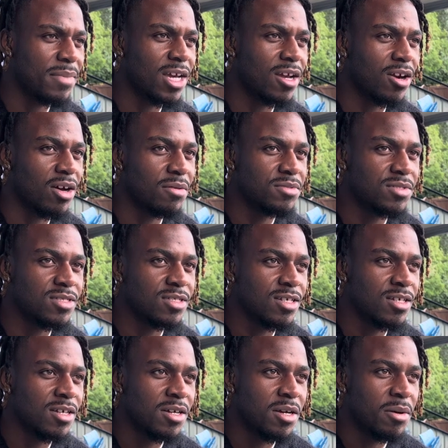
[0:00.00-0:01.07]
big clubs.
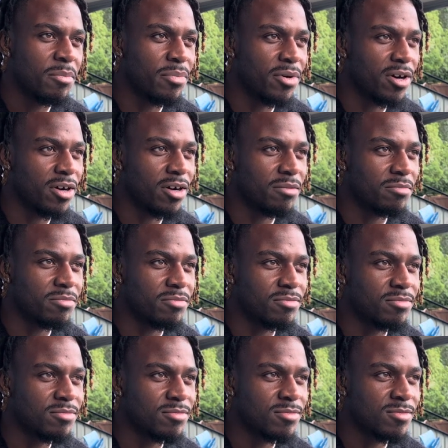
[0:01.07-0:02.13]
But
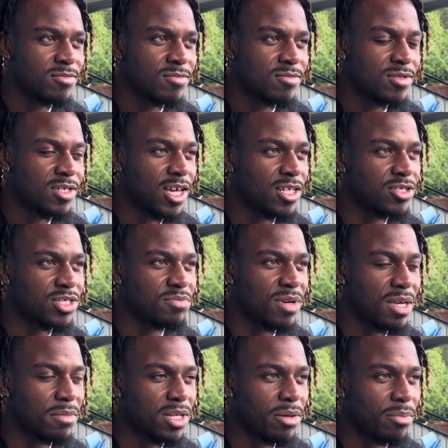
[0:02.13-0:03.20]
it just made
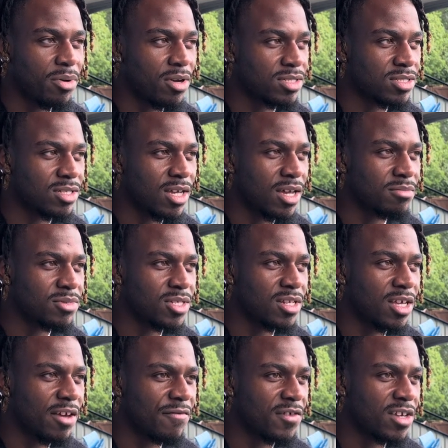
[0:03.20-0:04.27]
me the person I am
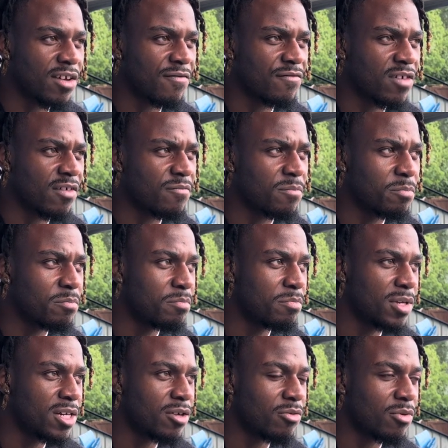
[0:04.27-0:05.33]
today. I think I've
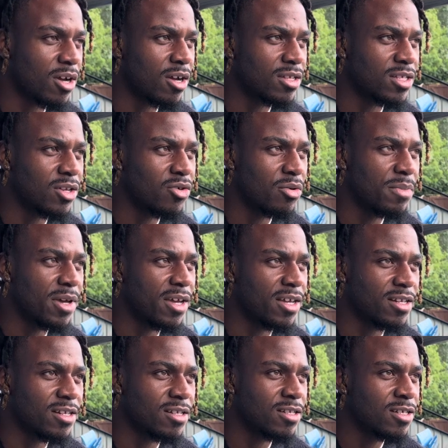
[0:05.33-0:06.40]
been around a little bit,
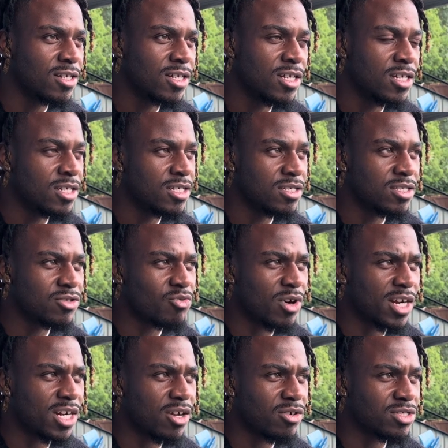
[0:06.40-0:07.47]
and
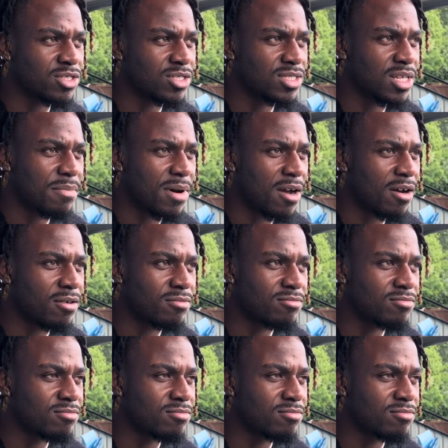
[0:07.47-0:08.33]
right now it's just about